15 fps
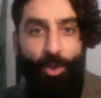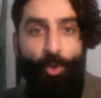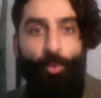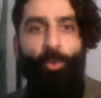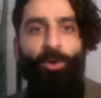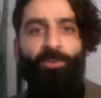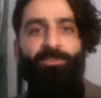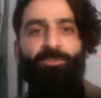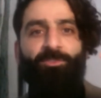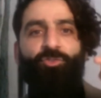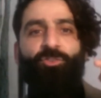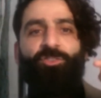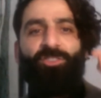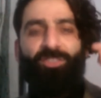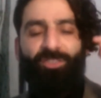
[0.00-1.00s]
was to
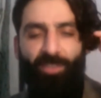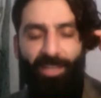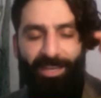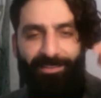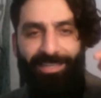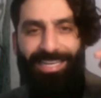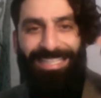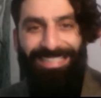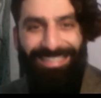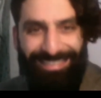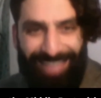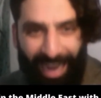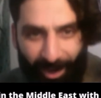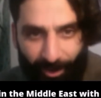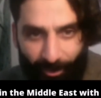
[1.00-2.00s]
in
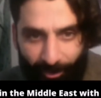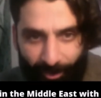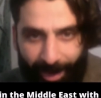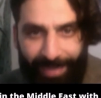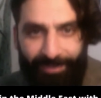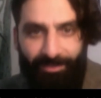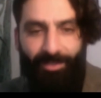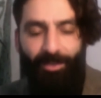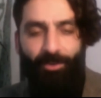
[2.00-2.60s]
direct